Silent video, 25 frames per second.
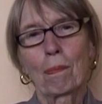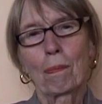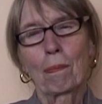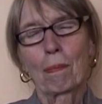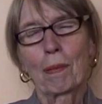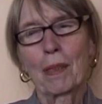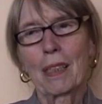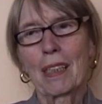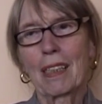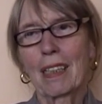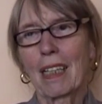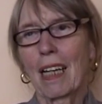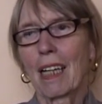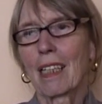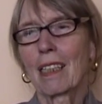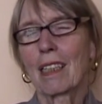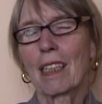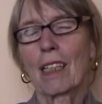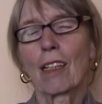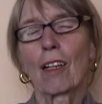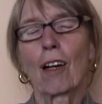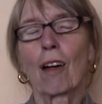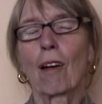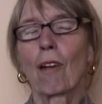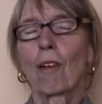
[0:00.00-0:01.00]

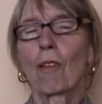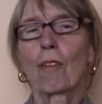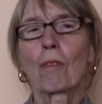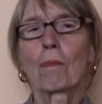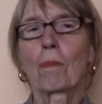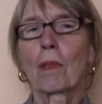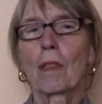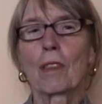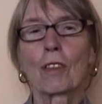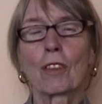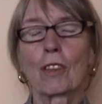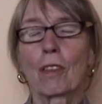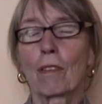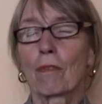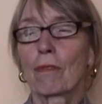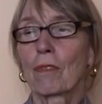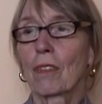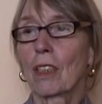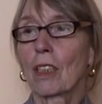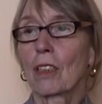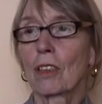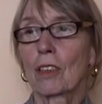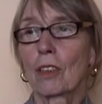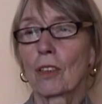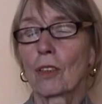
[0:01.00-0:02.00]
pretending a whole bunch of
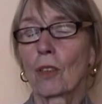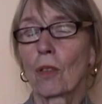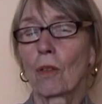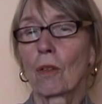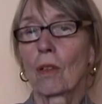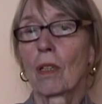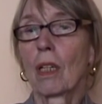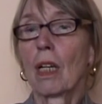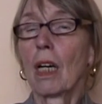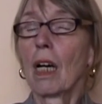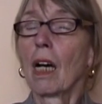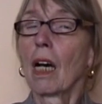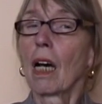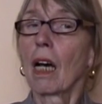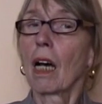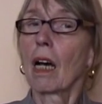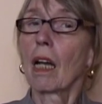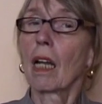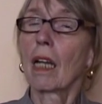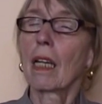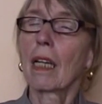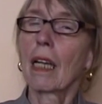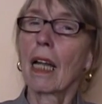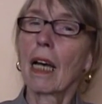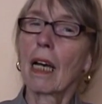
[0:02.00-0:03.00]
things. No.
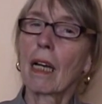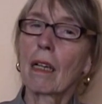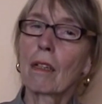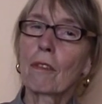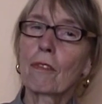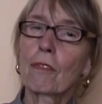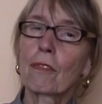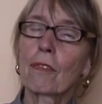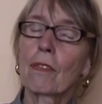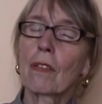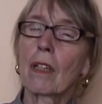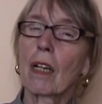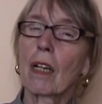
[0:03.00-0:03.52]
Life